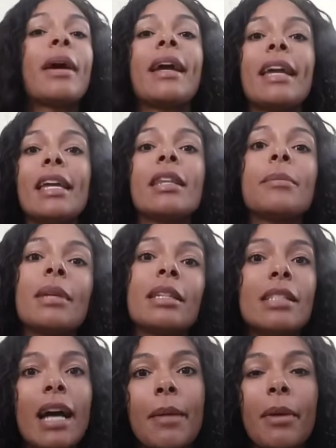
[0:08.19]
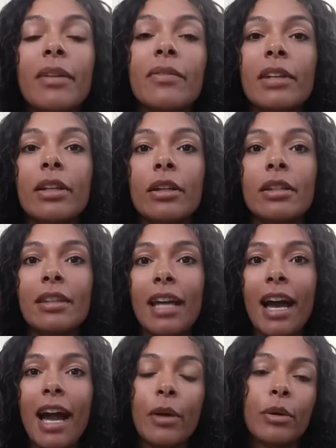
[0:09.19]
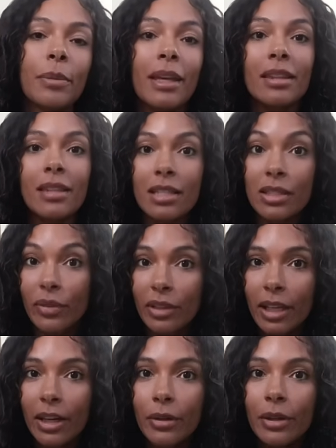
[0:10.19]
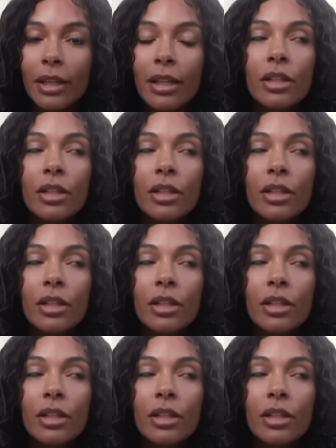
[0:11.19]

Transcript: but in the meantime I figured that I would make this video